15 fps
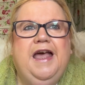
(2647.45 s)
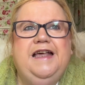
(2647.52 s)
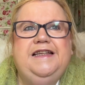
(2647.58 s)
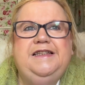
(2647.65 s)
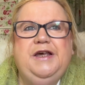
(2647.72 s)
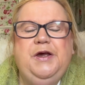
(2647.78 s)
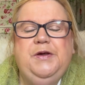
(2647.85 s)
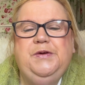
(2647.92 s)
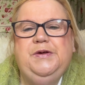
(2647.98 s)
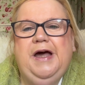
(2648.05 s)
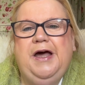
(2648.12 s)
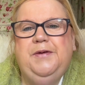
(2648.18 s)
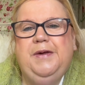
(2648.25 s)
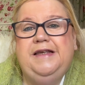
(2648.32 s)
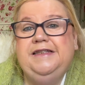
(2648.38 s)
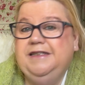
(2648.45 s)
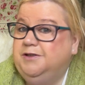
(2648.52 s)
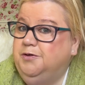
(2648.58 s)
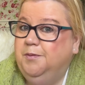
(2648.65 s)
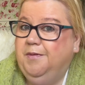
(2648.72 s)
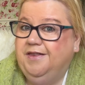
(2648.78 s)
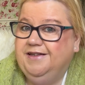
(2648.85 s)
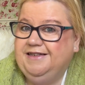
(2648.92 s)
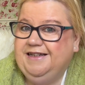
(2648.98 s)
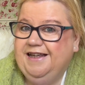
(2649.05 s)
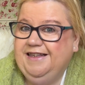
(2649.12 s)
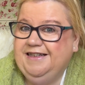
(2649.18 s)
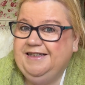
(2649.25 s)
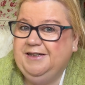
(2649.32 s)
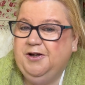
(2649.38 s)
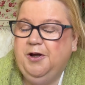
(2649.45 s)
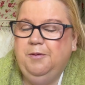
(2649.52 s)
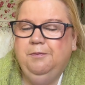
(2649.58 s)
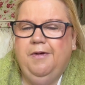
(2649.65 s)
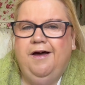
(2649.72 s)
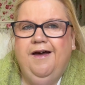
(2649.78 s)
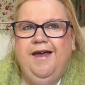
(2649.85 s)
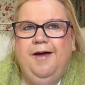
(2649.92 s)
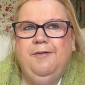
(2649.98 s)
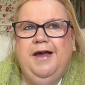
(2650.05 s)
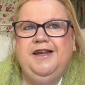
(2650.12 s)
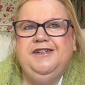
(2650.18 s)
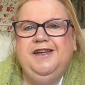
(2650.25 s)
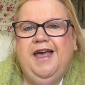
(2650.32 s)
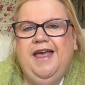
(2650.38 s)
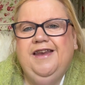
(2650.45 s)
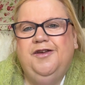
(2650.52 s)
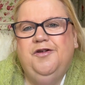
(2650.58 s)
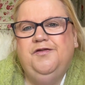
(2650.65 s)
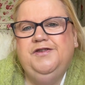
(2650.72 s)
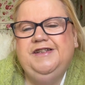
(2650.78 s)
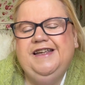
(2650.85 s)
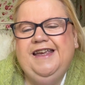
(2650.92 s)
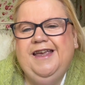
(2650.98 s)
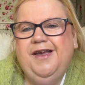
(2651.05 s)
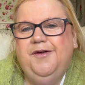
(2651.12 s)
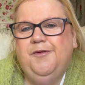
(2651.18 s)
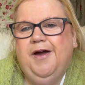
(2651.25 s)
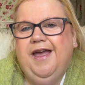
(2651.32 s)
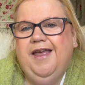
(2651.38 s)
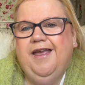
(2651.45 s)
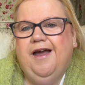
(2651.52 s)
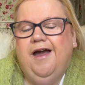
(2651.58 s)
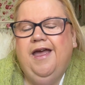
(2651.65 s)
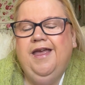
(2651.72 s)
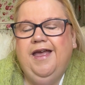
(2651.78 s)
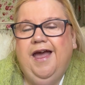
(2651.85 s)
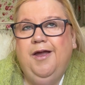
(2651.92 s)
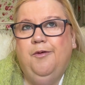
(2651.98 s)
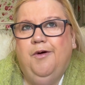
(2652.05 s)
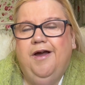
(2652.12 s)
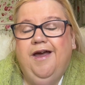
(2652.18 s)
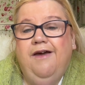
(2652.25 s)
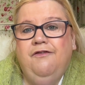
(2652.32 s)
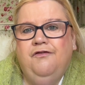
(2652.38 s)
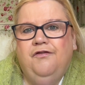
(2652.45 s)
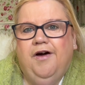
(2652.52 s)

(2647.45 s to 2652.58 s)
So as it's not Mother's Day this time, I am actually heading off to EAYF.